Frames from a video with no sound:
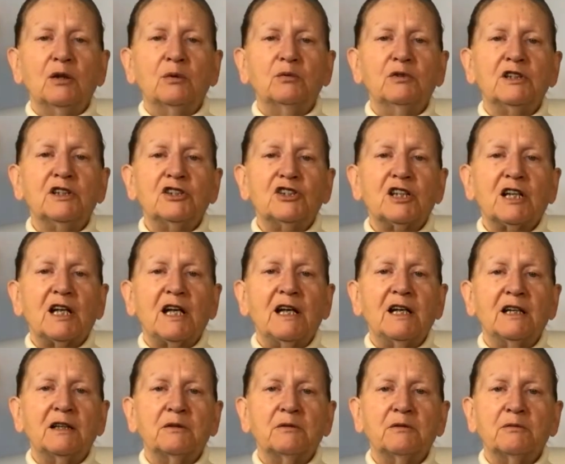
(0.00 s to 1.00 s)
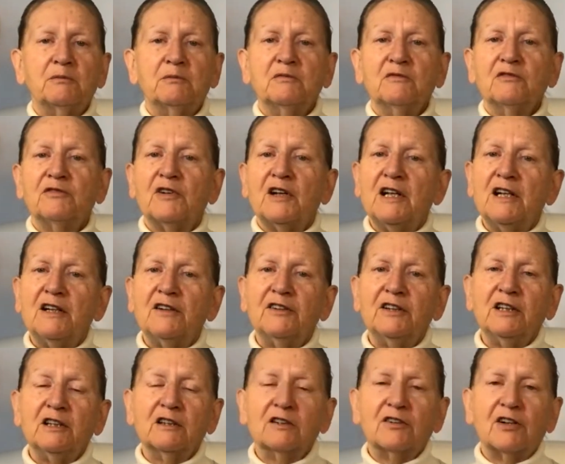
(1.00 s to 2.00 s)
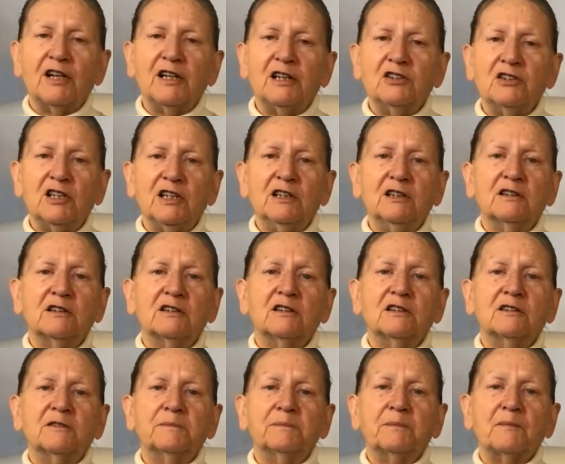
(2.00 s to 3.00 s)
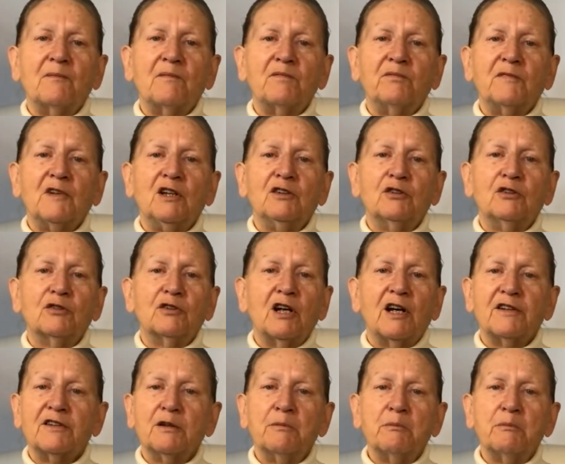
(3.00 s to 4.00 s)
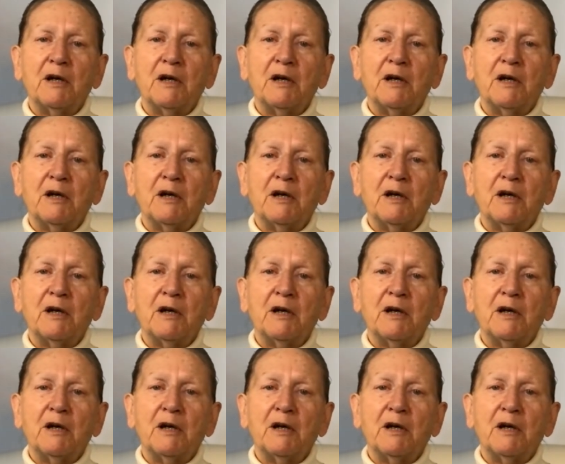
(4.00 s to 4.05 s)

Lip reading: which can vary a great deal. You're either